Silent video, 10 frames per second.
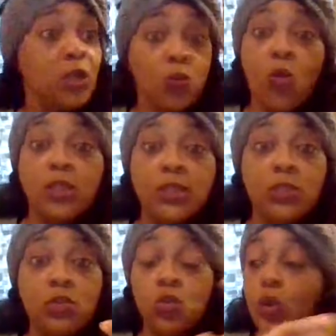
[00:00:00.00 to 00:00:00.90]
that want to
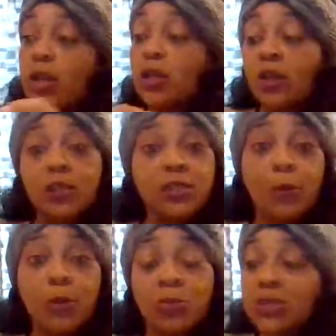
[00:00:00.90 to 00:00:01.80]
see you win, and there's
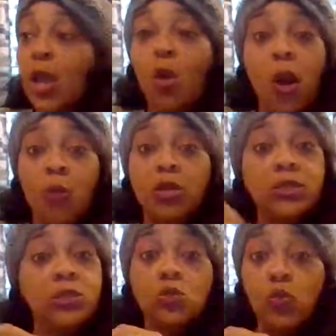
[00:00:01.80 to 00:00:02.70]
some people that say, oh, I want to
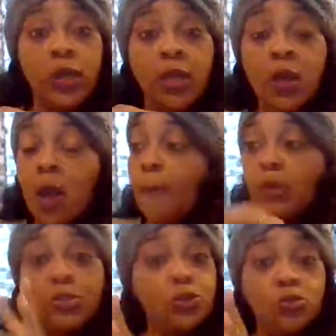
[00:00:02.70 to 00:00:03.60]
see you win,
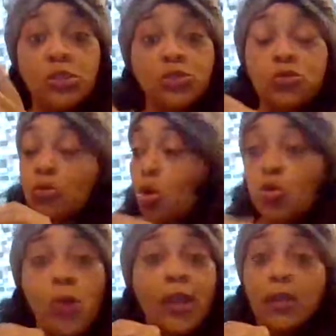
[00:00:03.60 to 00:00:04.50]
but as soon as, you know,
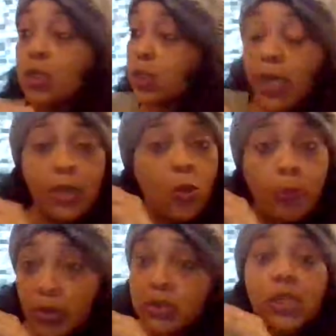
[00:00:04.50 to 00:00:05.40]
you ain't looking, they're going
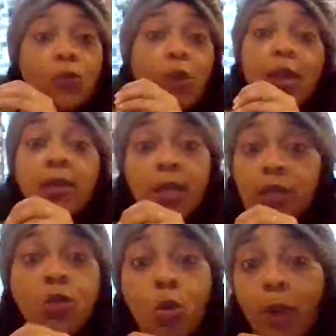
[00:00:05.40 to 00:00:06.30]
to put something right there
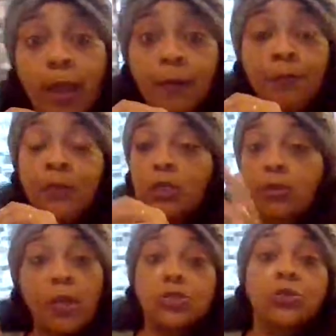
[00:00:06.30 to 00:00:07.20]
in your way
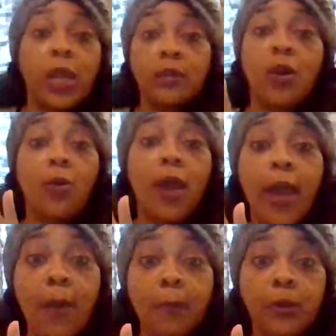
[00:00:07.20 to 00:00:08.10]
to make sure that don't
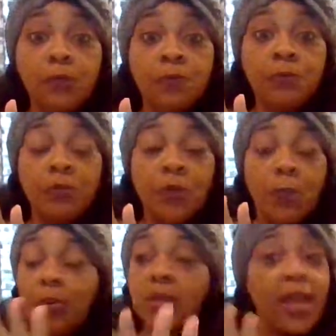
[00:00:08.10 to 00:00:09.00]
happen.
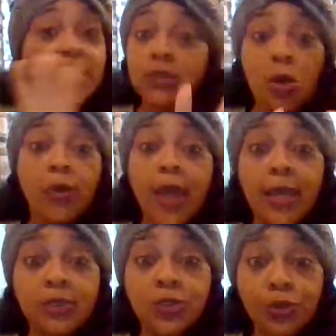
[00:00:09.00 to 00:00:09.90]
But that's
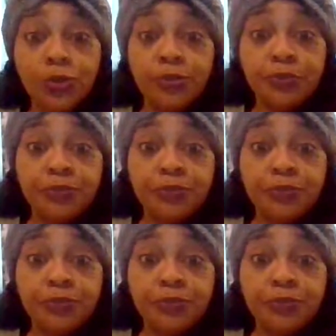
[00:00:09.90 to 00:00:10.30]
okay too,